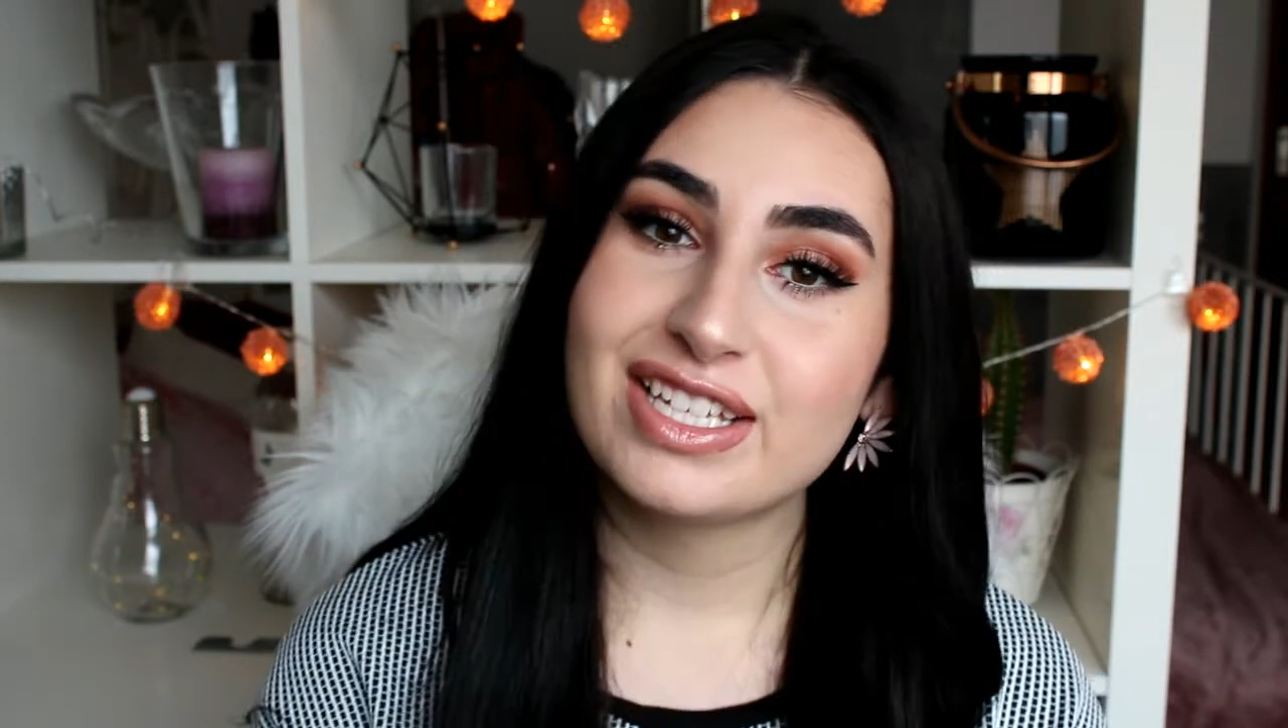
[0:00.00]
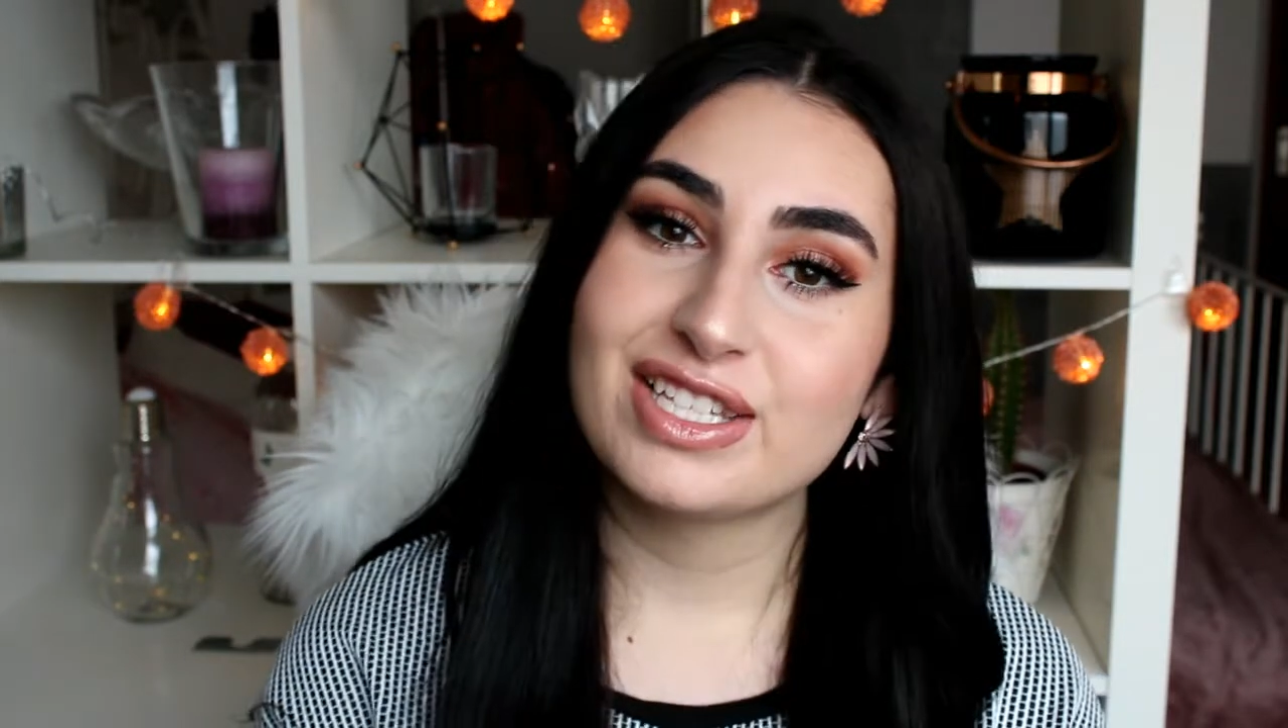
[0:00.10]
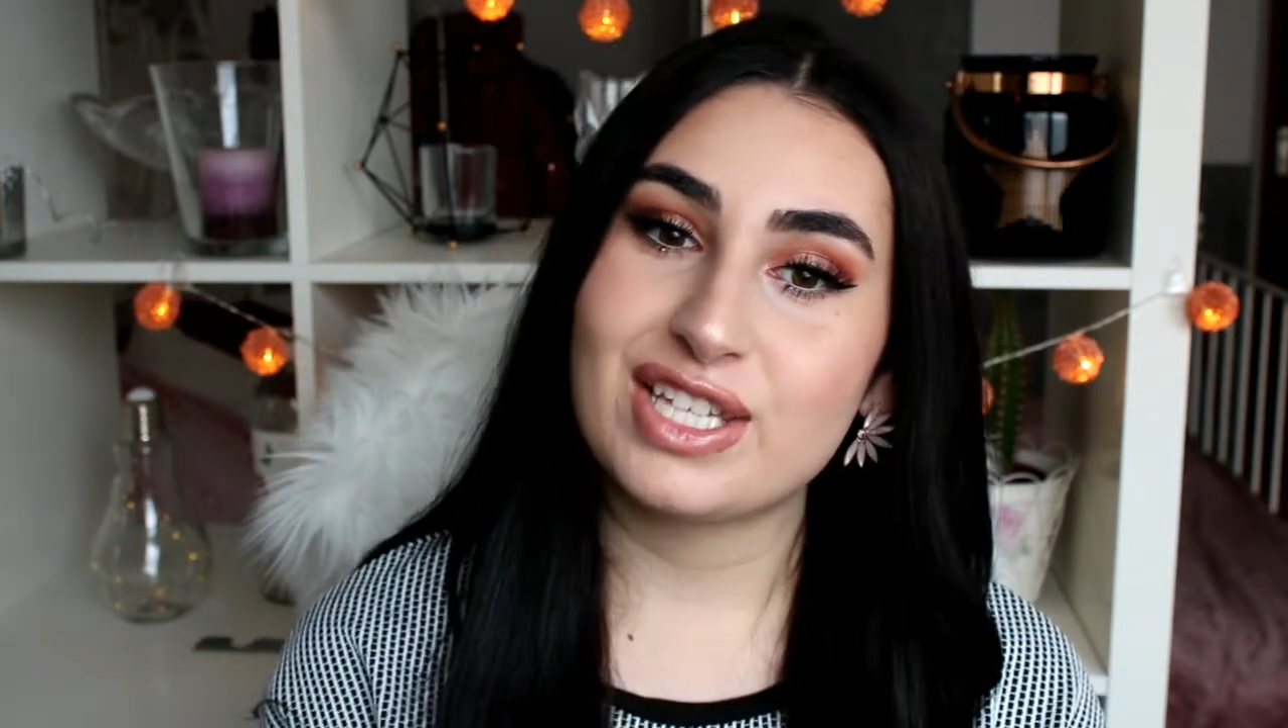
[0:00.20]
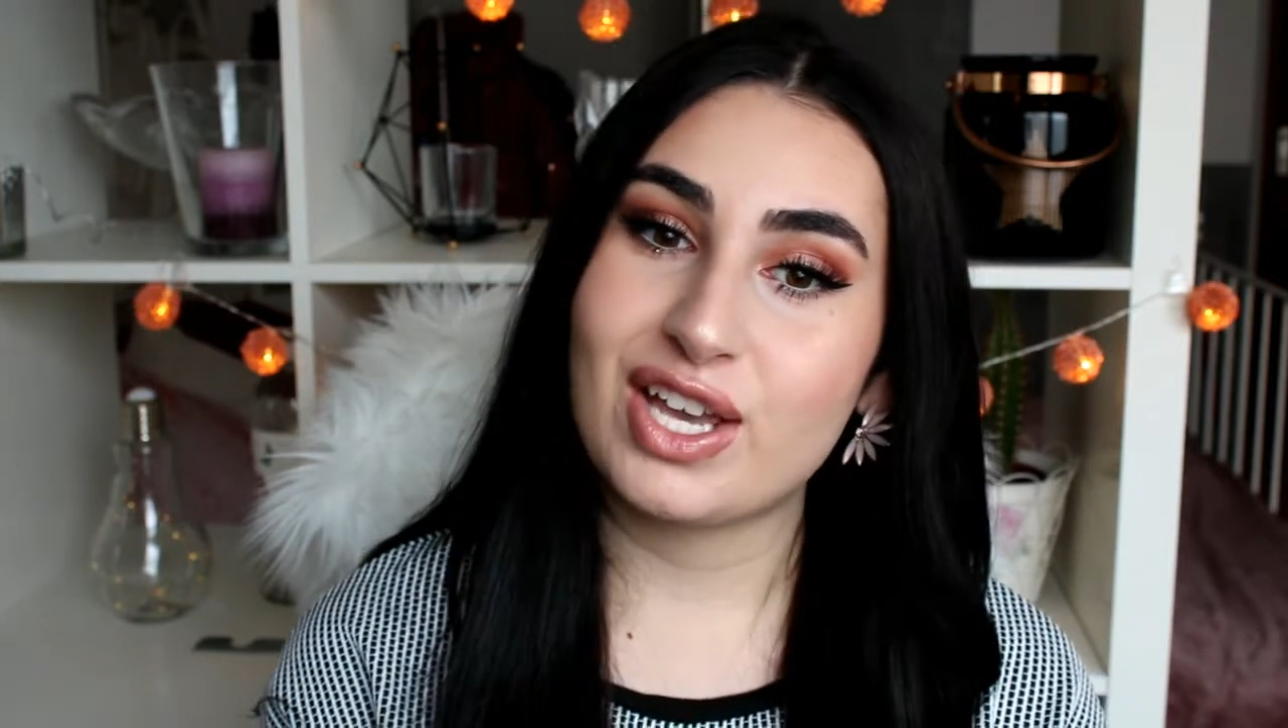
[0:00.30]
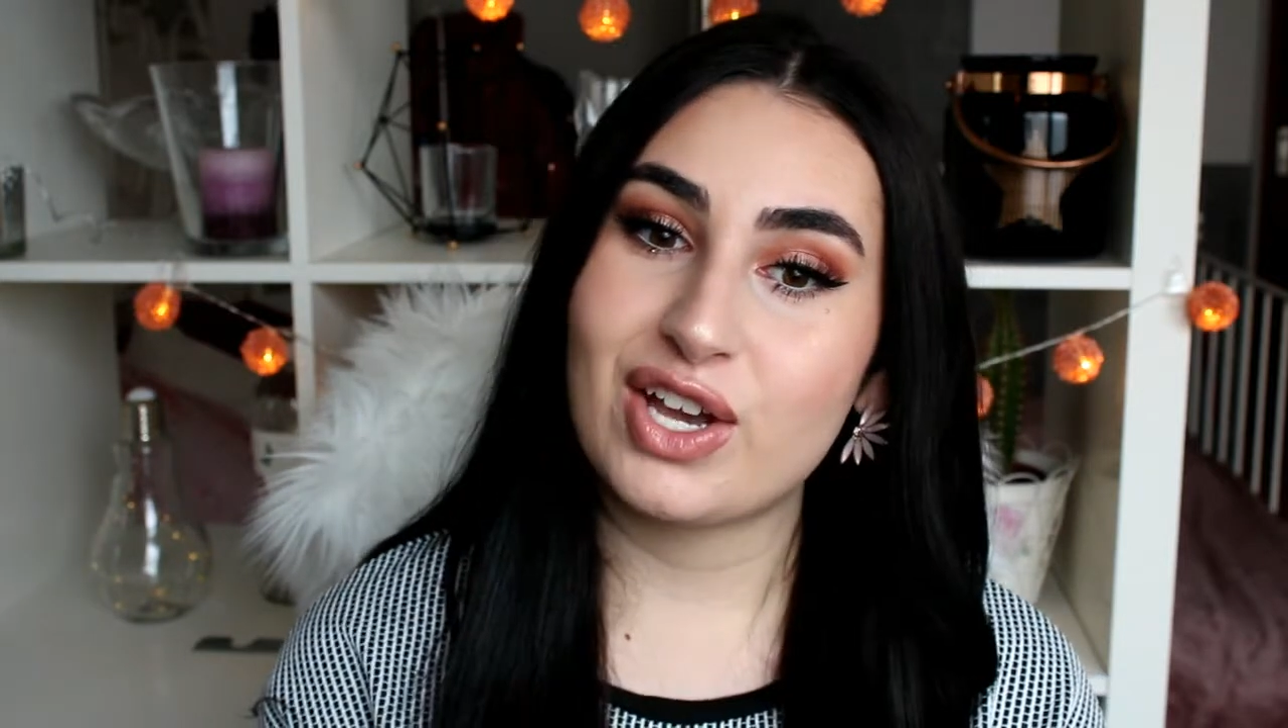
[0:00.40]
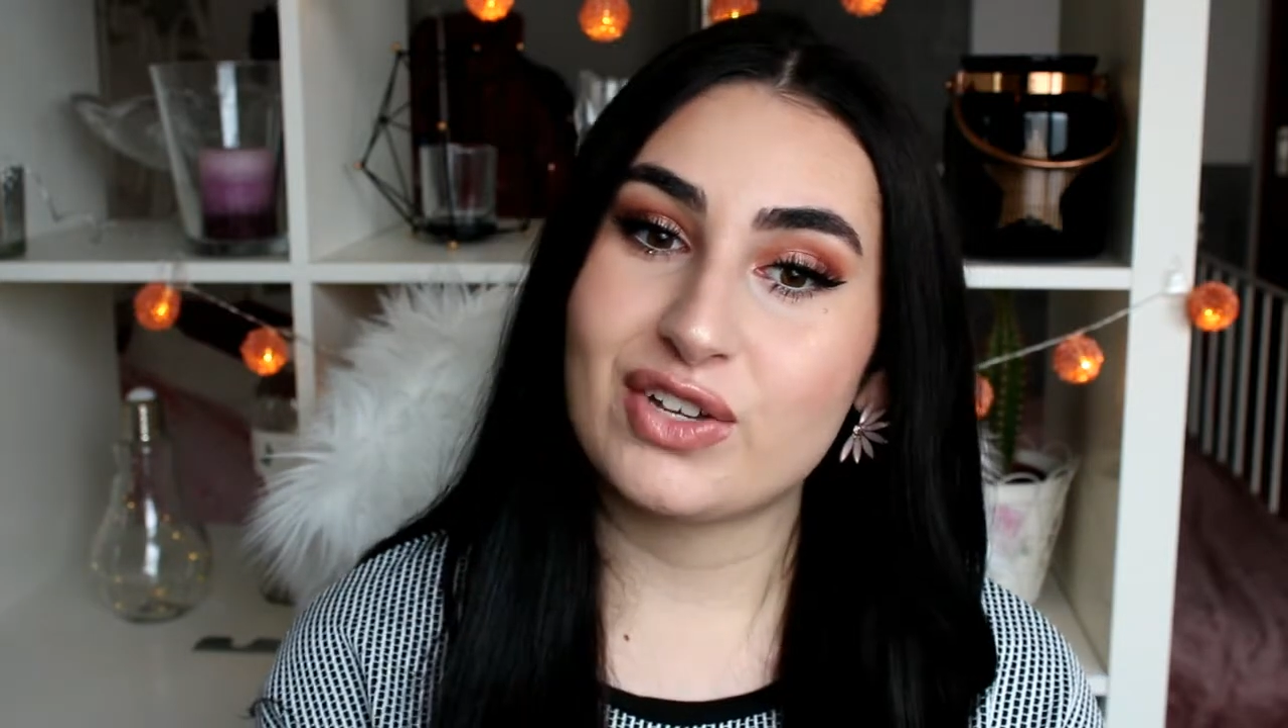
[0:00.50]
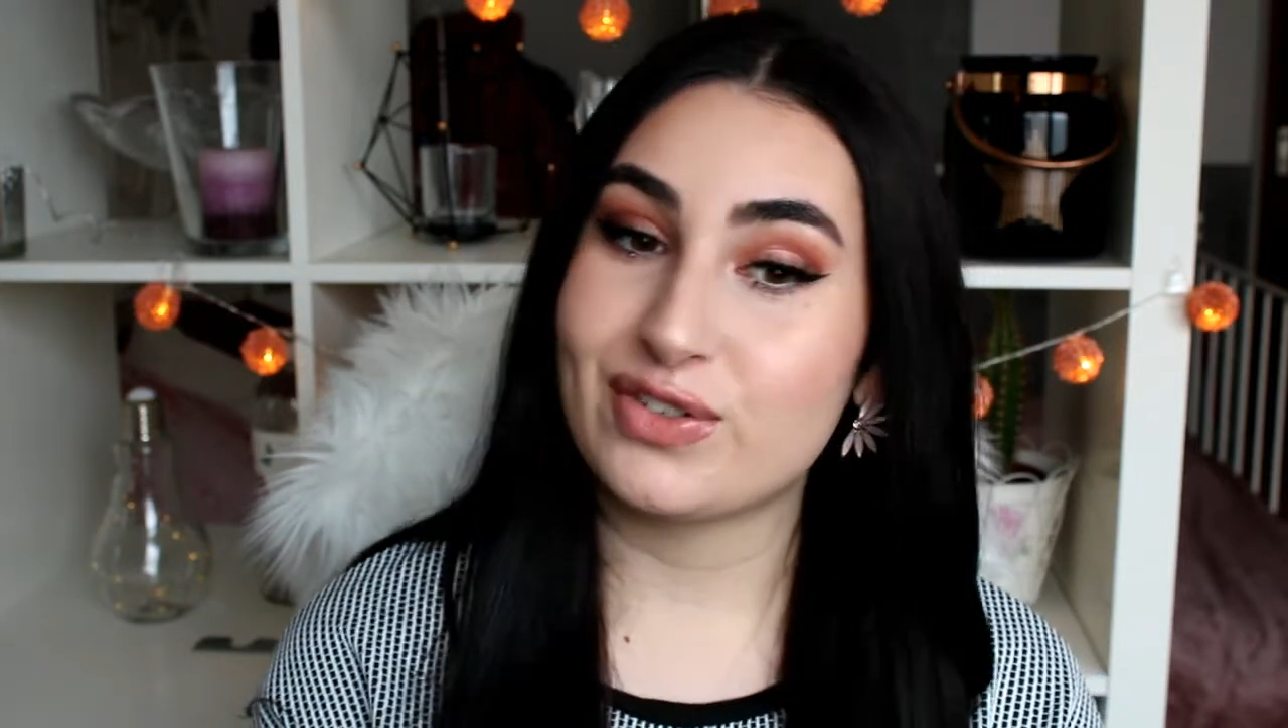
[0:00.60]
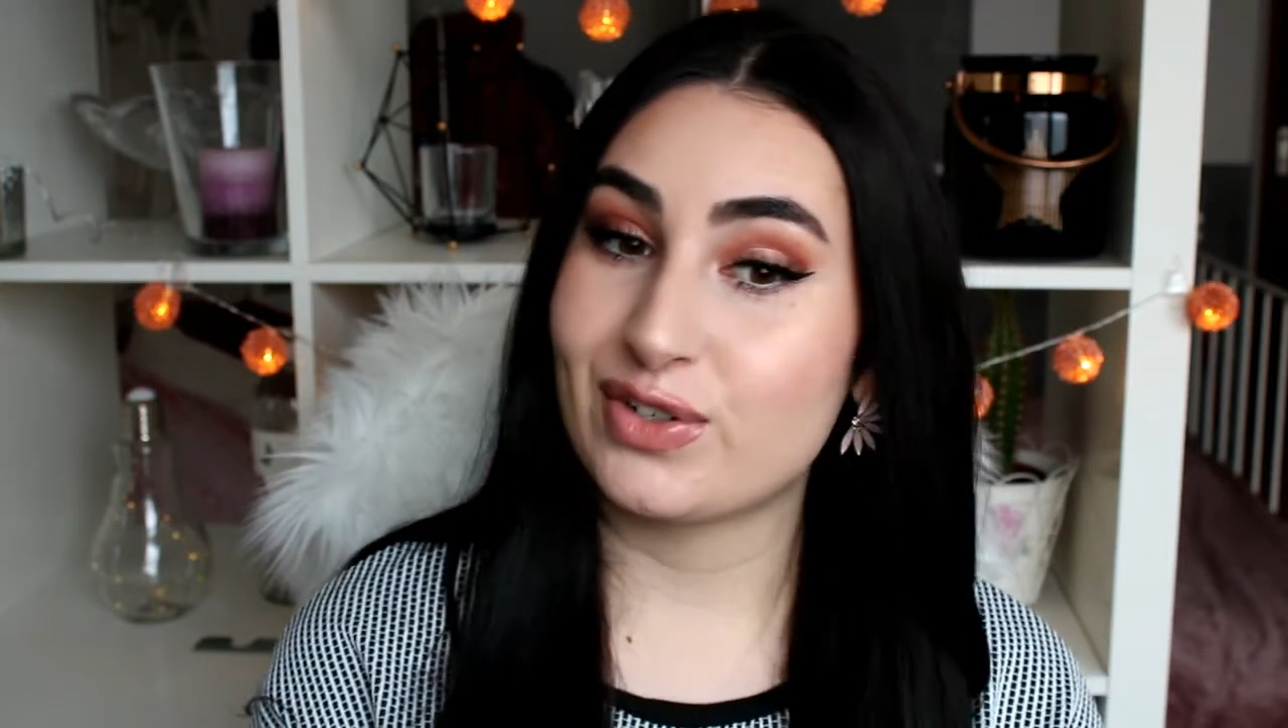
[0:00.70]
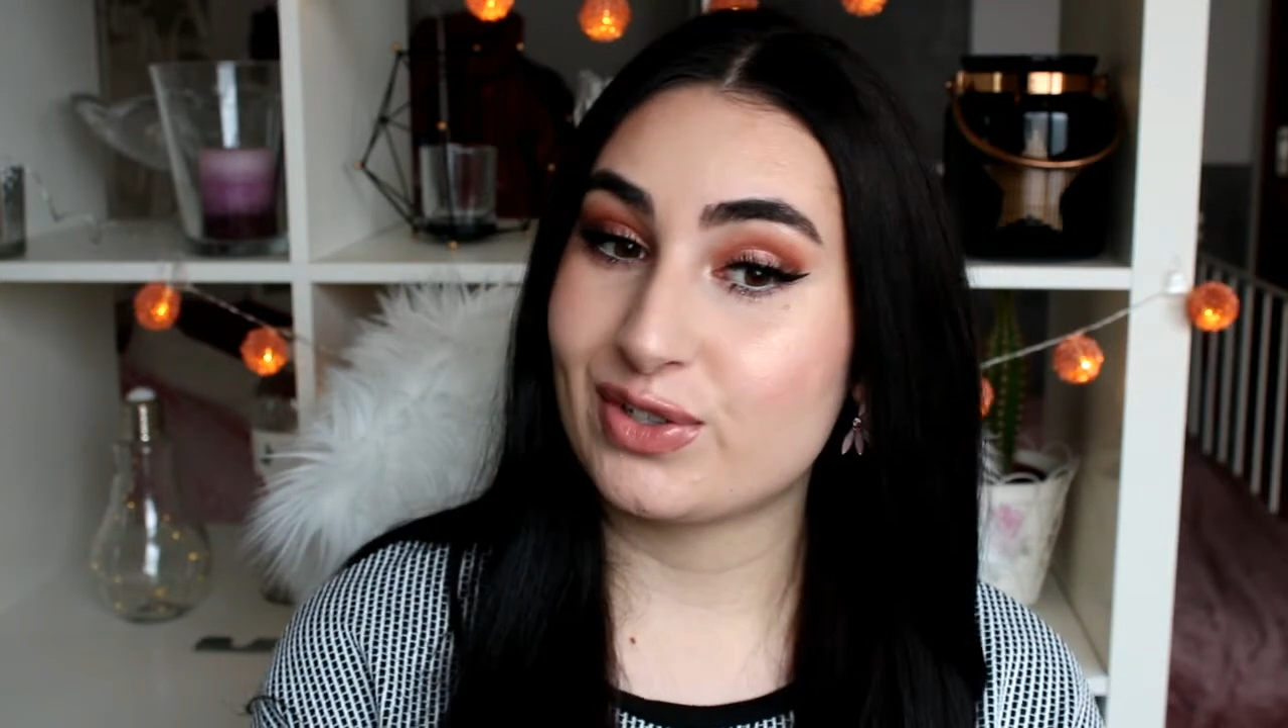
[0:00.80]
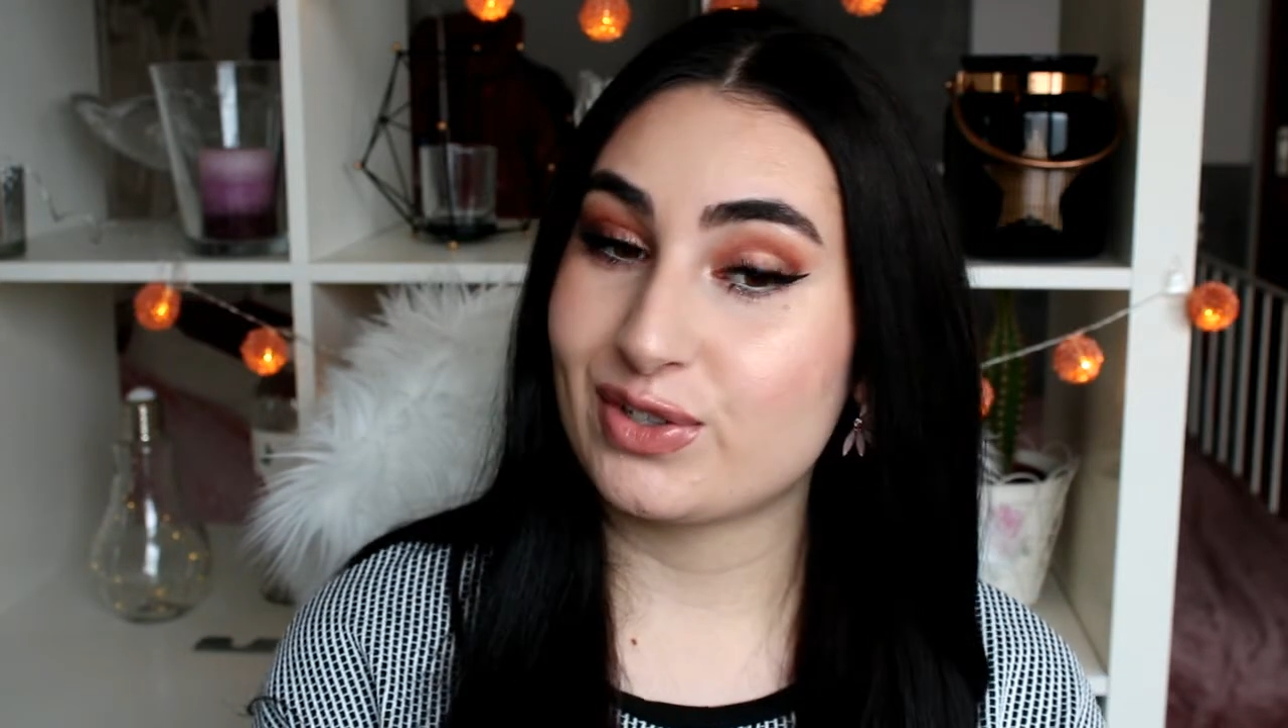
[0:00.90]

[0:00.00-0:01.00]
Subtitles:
So if you want